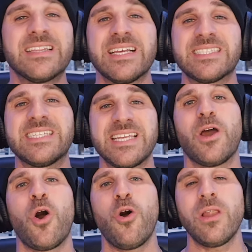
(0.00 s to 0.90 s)
This is
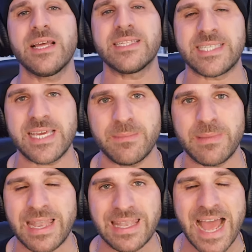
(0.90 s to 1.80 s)
the only team
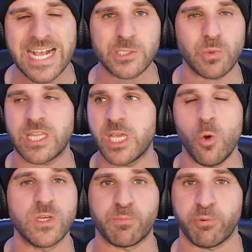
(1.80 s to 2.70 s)
that lacks what they
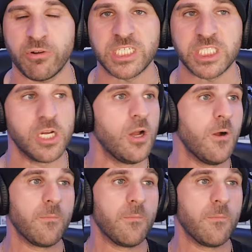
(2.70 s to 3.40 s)
always preach.